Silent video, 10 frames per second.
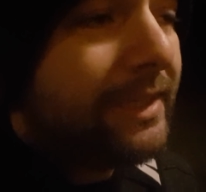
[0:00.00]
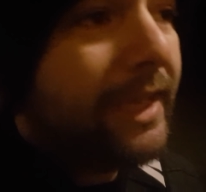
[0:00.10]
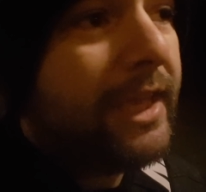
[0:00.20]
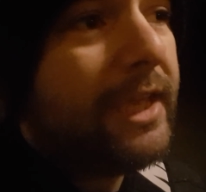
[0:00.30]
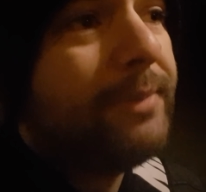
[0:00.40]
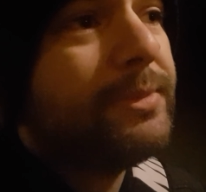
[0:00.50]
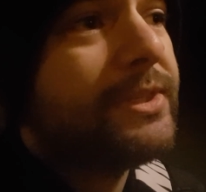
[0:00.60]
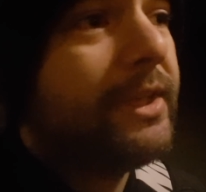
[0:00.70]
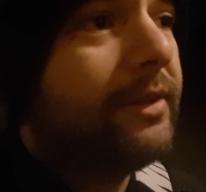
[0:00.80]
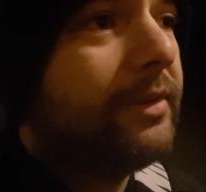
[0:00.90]

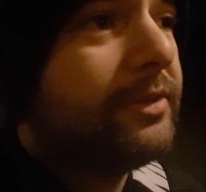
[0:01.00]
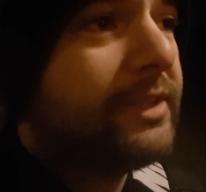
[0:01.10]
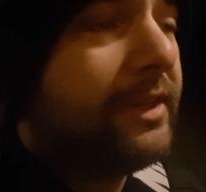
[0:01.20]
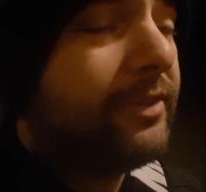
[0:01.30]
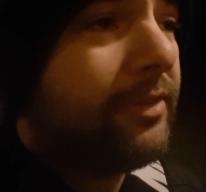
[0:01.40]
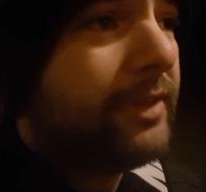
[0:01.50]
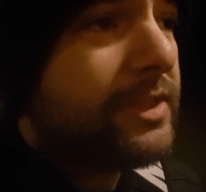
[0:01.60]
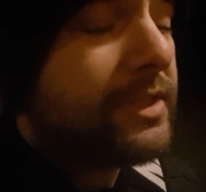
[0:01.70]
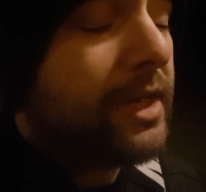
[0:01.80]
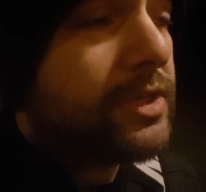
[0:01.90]
games and things of
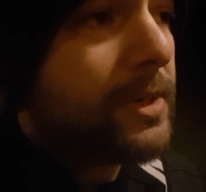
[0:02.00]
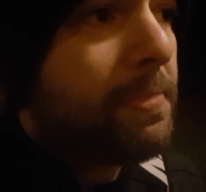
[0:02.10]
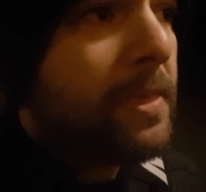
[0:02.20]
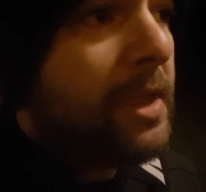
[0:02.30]
this nature.